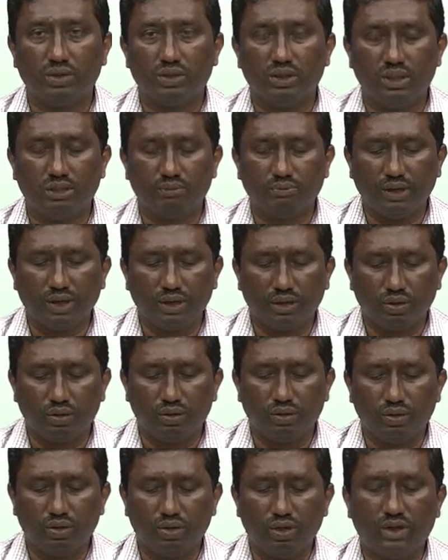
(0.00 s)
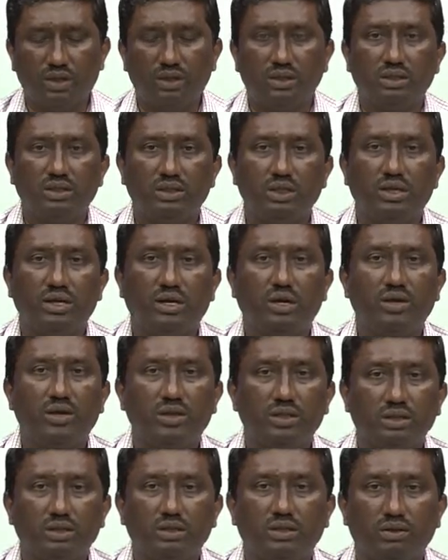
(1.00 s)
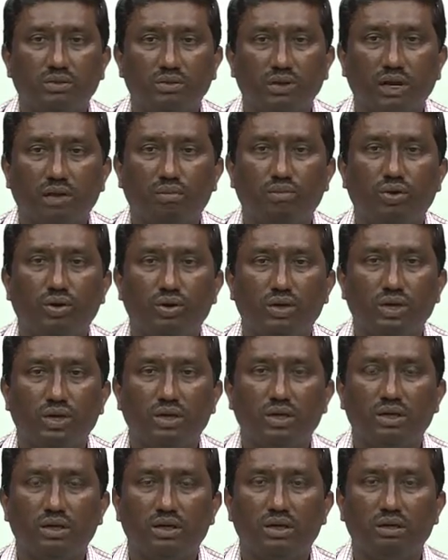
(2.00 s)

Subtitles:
the peak load scenarios. It is a very important